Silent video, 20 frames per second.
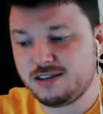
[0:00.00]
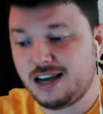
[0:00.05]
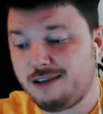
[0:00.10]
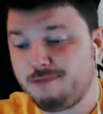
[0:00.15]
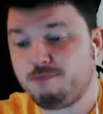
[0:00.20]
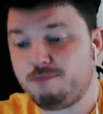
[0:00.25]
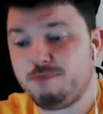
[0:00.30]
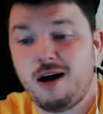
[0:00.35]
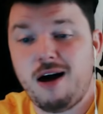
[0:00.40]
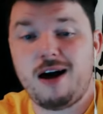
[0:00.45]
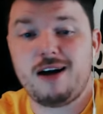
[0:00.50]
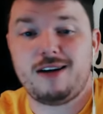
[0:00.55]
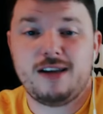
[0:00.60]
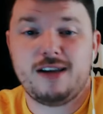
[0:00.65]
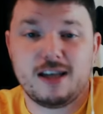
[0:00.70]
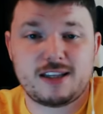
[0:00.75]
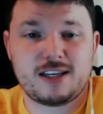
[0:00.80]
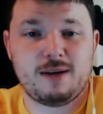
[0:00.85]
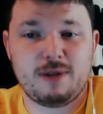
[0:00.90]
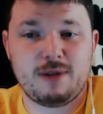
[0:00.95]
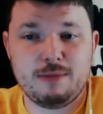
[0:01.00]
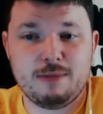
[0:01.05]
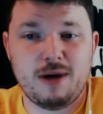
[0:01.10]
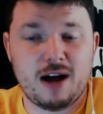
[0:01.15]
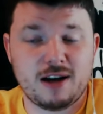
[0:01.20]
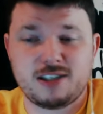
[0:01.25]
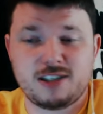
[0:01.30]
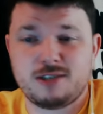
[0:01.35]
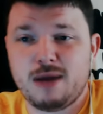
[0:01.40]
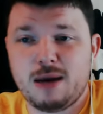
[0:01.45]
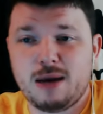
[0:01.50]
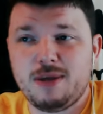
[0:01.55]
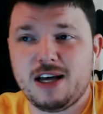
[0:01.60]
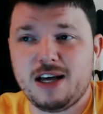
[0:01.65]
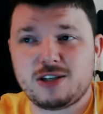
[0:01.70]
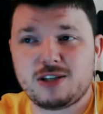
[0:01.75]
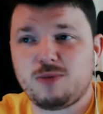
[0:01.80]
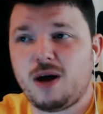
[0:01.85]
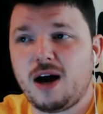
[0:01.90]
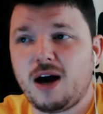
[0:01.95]
I bought Death Company boxes. Maybe
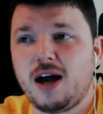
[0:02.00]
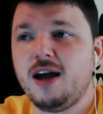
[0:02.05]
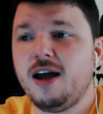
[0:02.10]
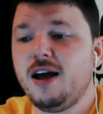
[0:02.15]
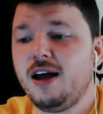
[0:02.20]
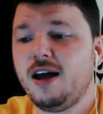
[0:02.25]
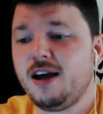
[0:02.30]
that's why.